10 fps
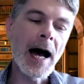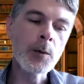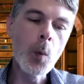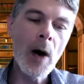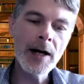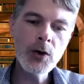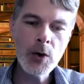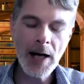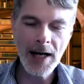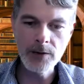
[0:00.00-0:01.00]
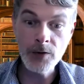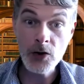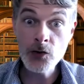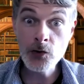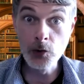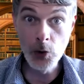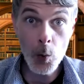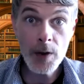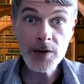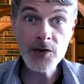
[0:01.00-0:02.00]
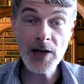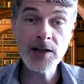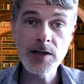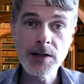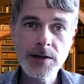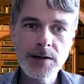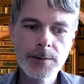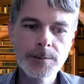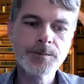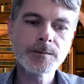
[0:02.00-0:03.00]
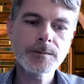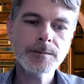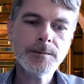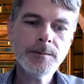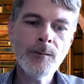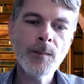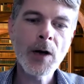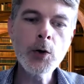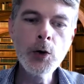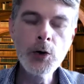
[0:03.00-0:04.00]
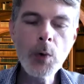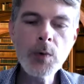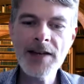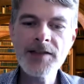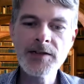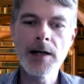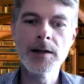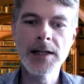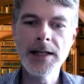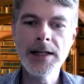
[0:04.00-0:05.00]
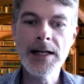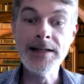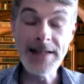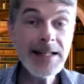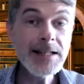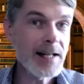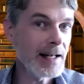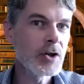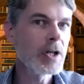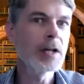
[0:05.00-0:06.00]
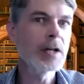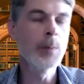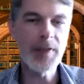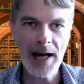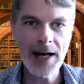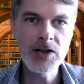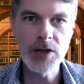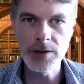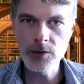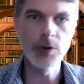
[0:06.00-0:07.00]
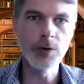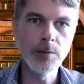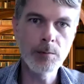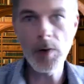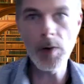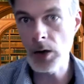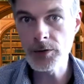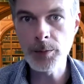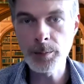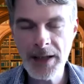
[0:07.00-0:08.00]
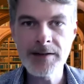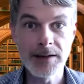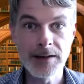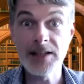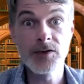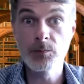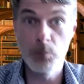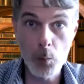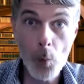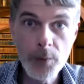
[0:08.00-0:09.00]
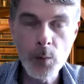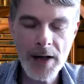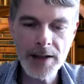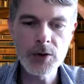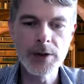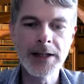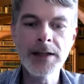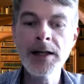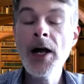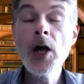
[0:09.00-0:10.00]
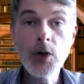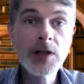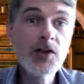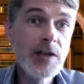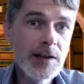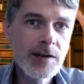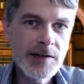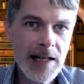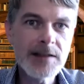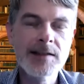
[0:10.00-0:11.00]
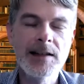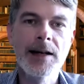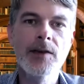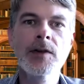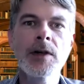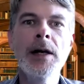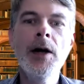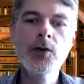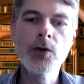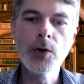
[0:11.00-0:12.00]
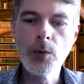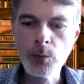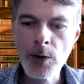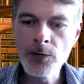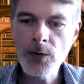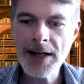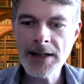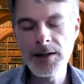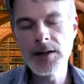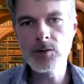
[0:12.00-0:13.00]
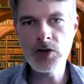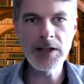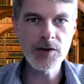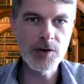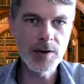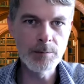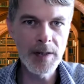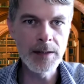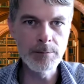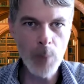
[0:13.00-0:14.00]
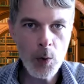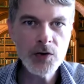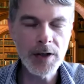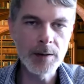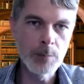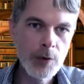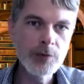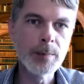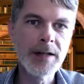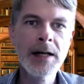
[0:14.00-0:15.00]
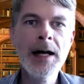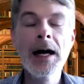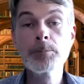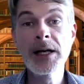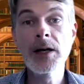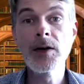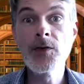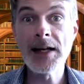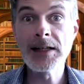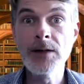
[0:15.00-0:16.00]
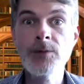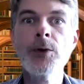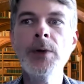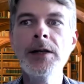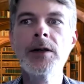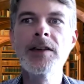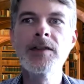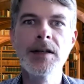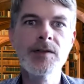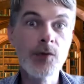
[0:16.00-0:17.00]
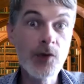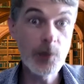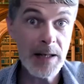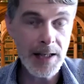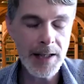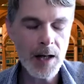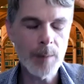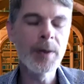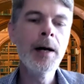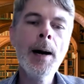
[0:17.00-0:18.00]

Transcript: And where you have slower sections, you don't necessarily need to intercut them with action to alter pacing. That's one way of doing it. You can change sentence lengths to reflect changes in, in motion and movement because that gives the reader a sense of speeding up